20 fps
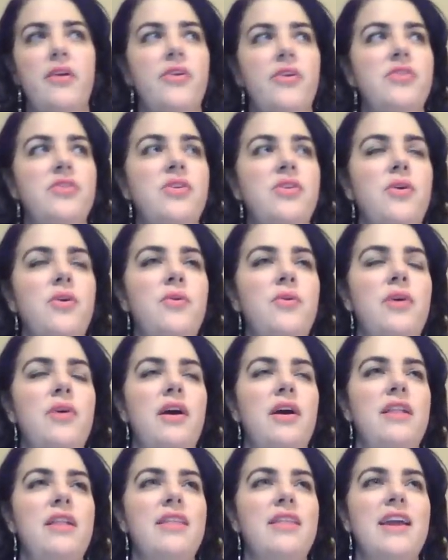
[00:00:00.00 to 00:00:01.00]
So
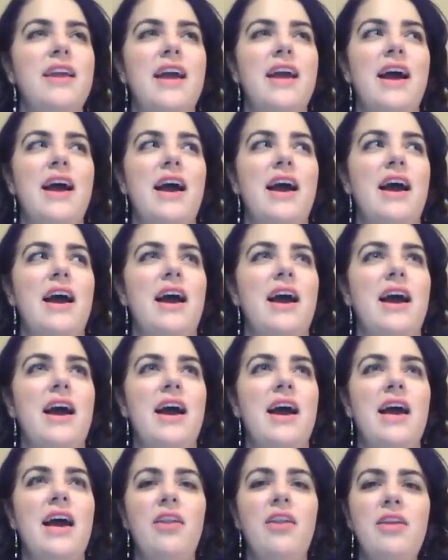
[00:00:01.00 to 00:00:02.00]
it's like,
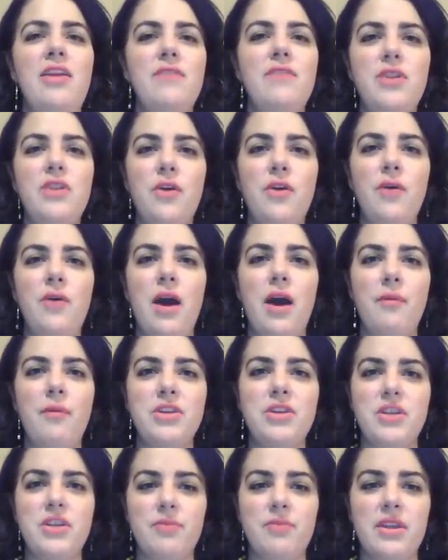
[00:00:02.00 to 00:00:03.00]
I don't even know how
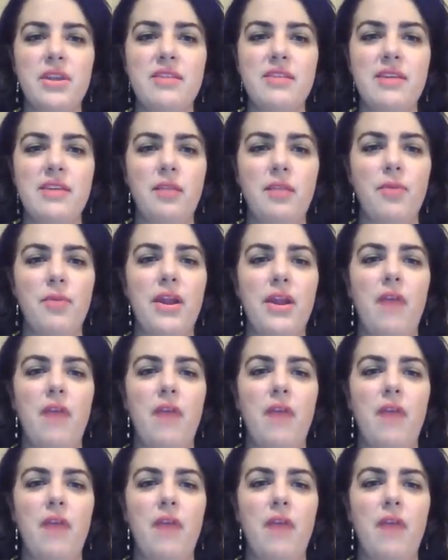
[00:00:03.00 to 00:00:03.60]
much I'm going to celebrate.